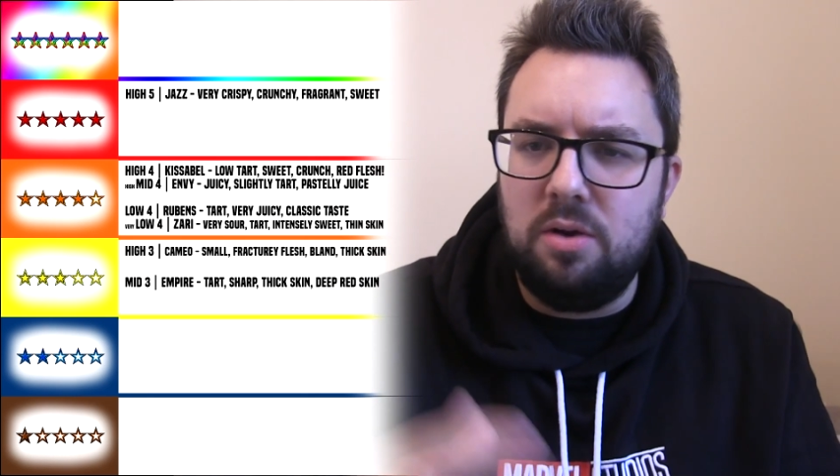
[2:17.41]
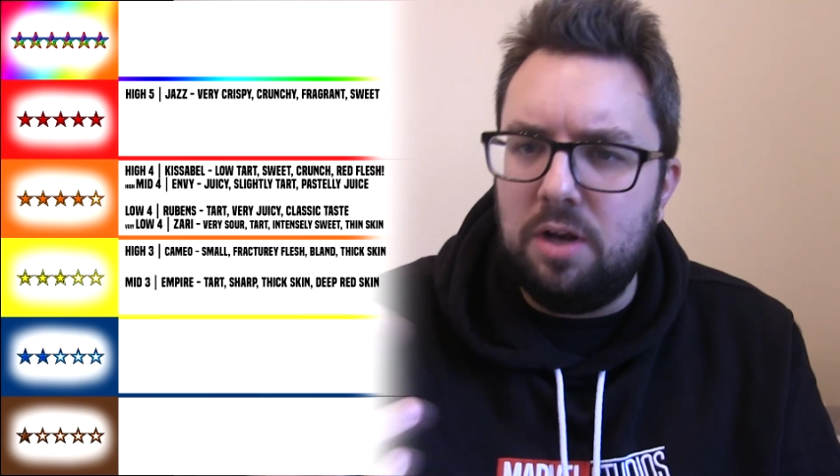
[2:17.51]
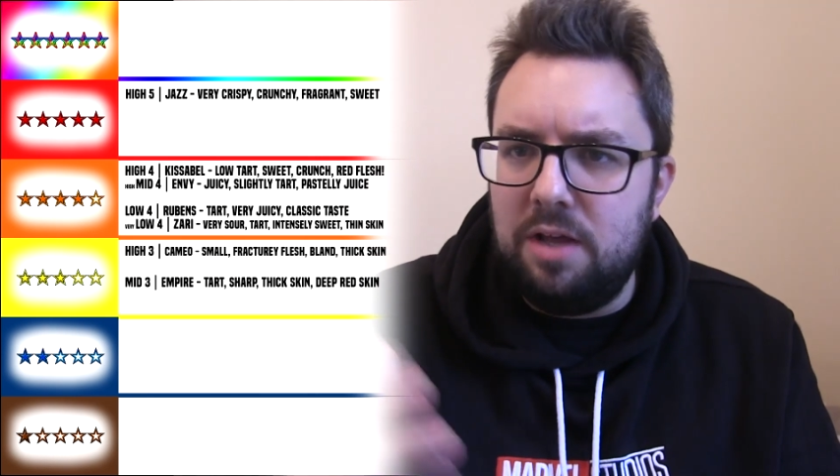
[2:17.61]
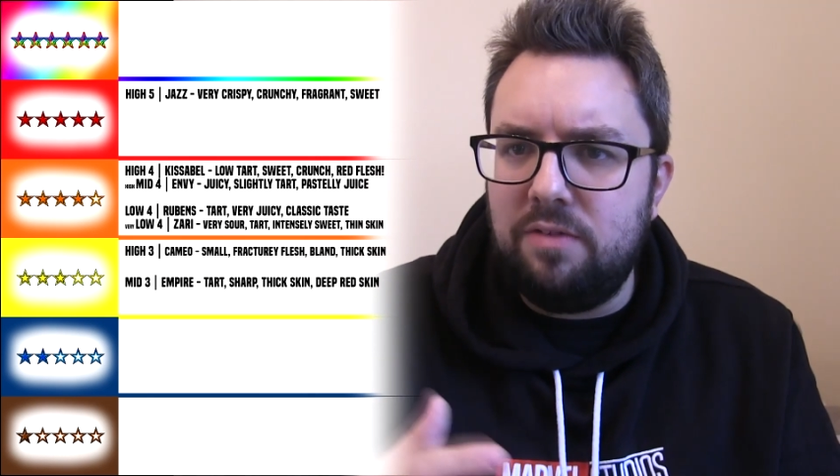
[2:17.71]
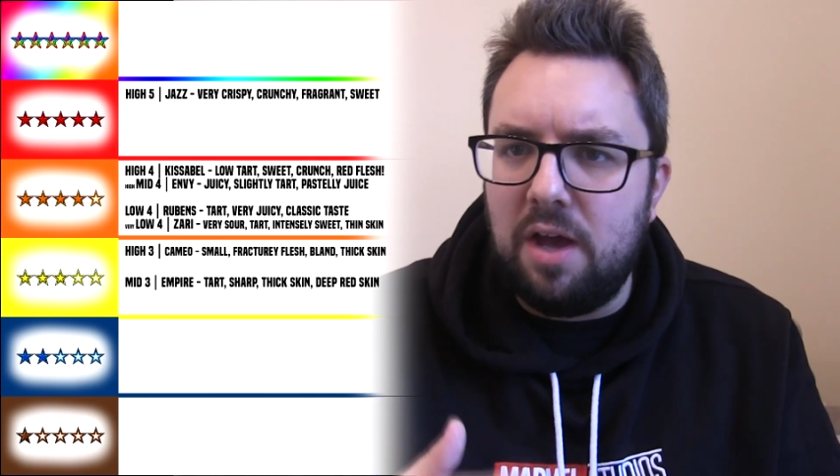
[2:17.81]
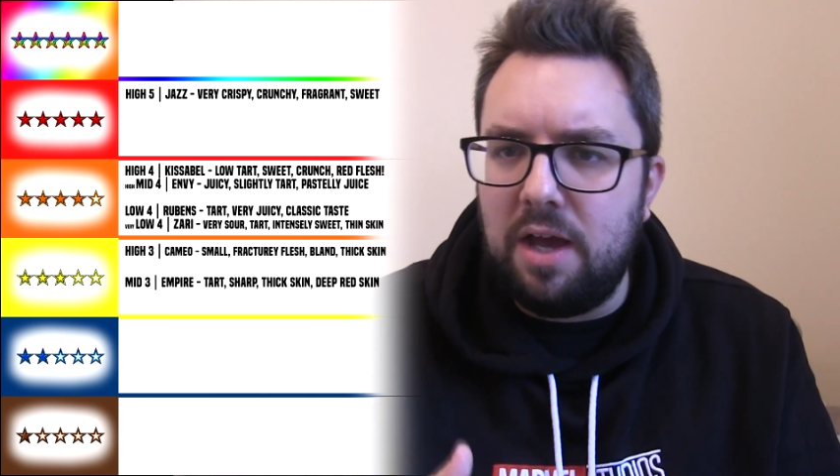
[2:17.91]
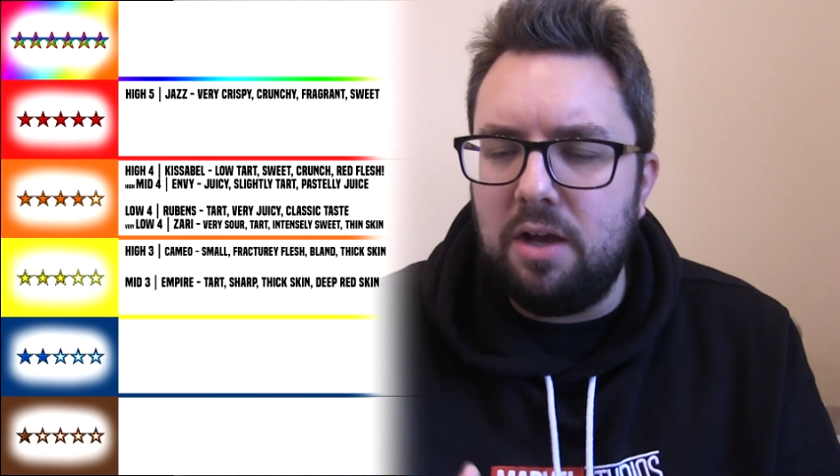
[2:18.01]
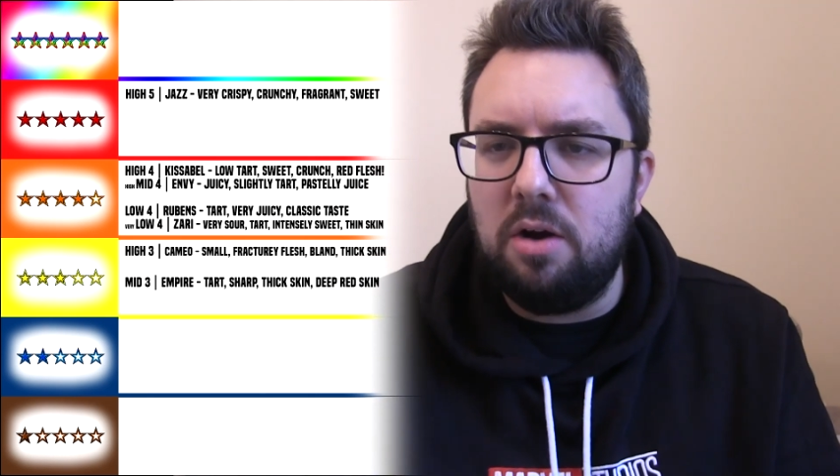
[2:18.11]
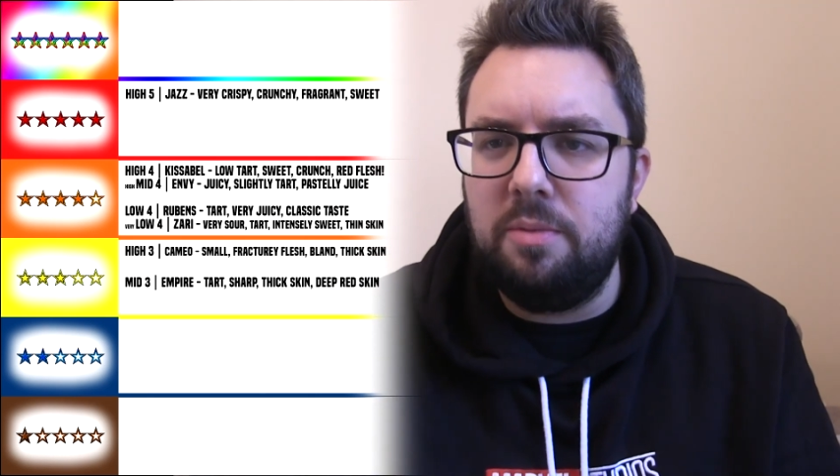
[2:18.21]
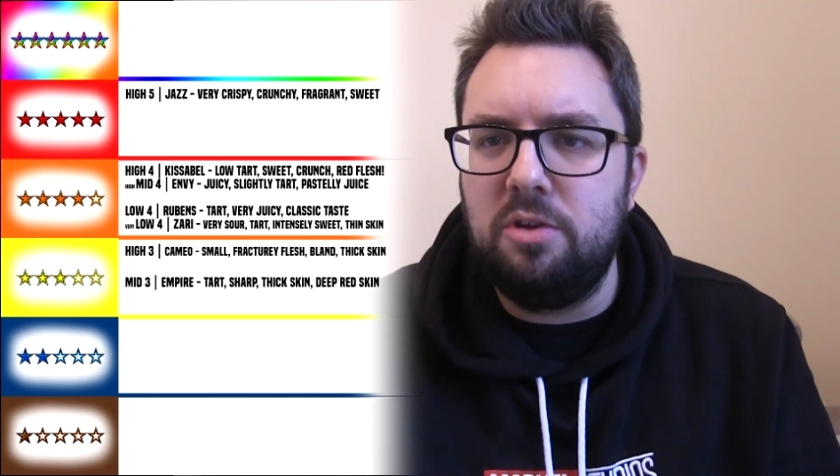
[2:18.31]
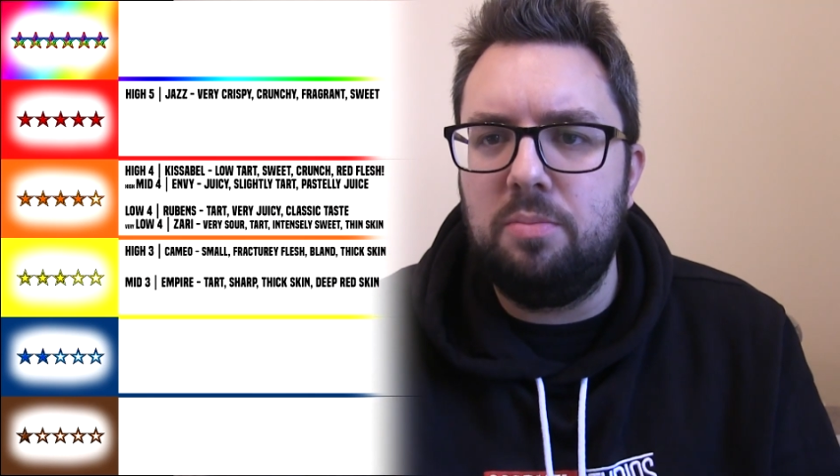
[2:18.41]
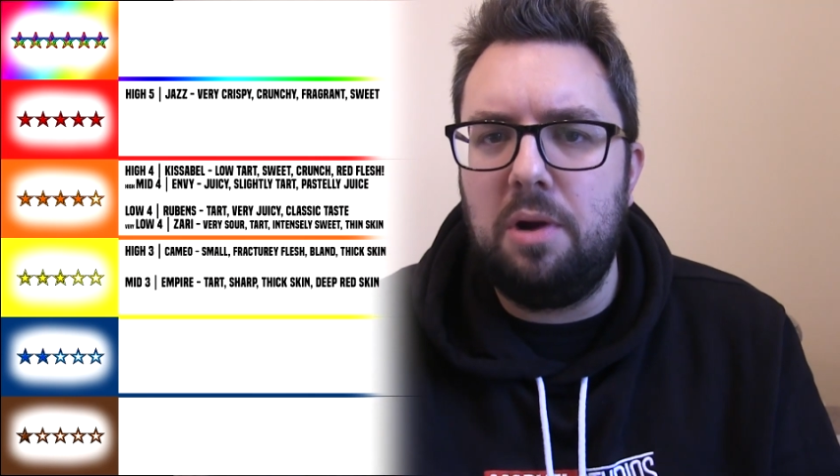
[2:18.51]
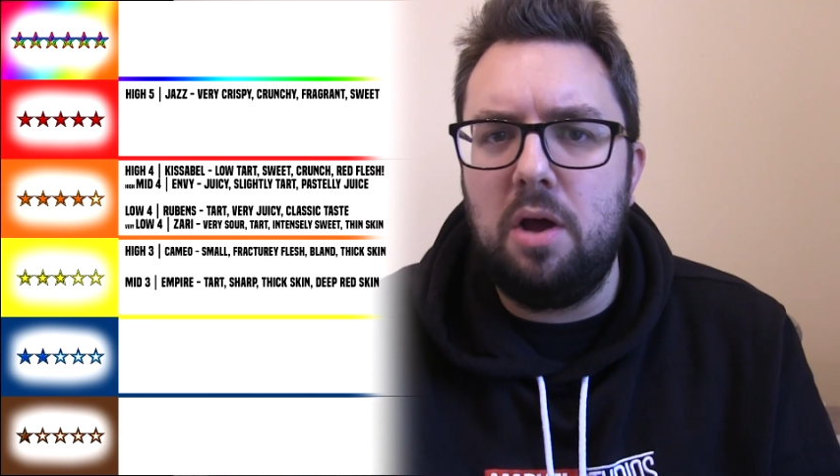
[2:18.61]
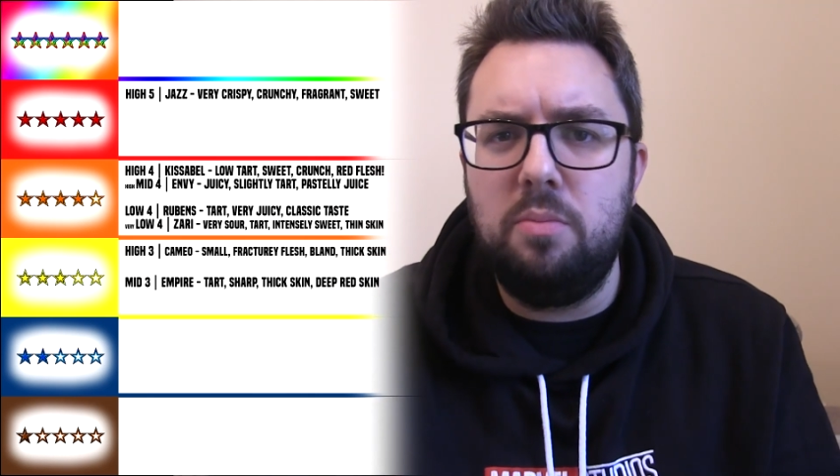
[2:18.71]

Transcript: Leave your hate comments below